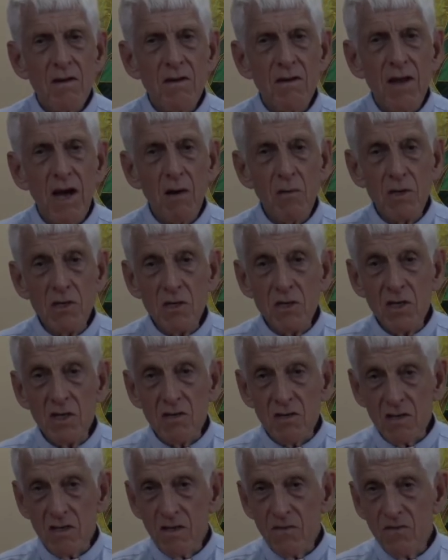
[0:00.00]
Now when
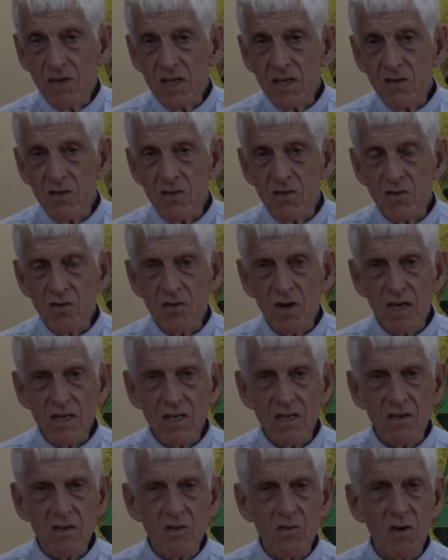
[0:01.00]
Jesus had finished
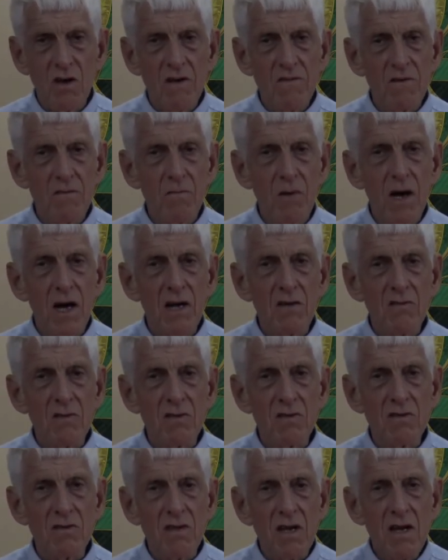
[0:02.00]
instructing his 12
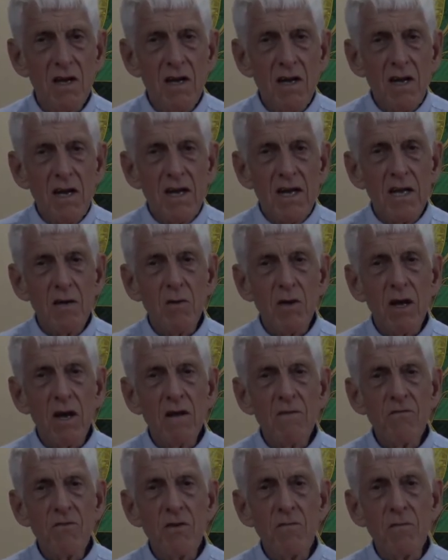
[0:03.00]
apostles, he went
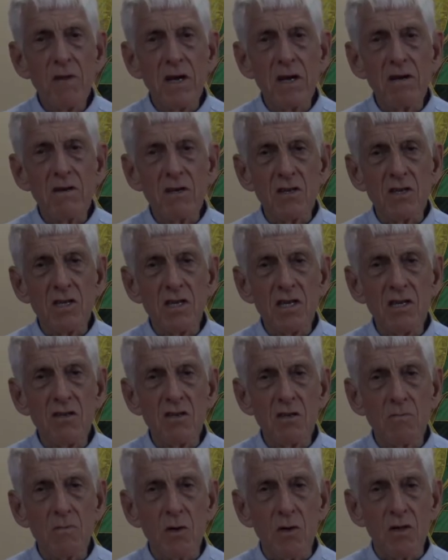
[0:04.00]
on from there to teach
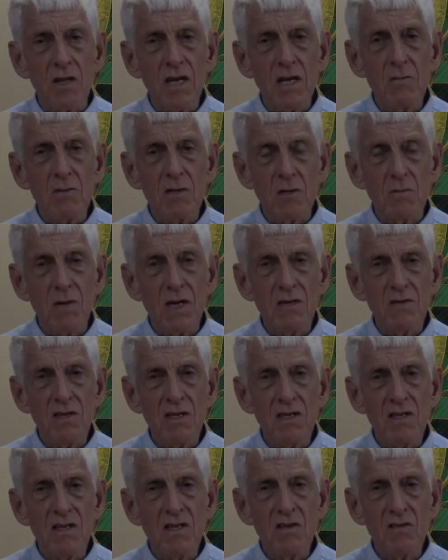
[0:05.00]
and proclaim his
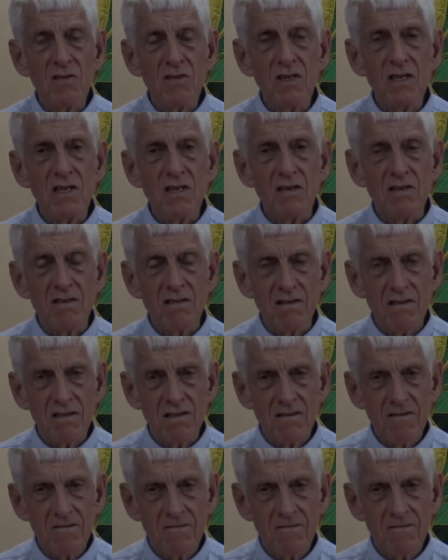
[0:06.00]
message in their cities.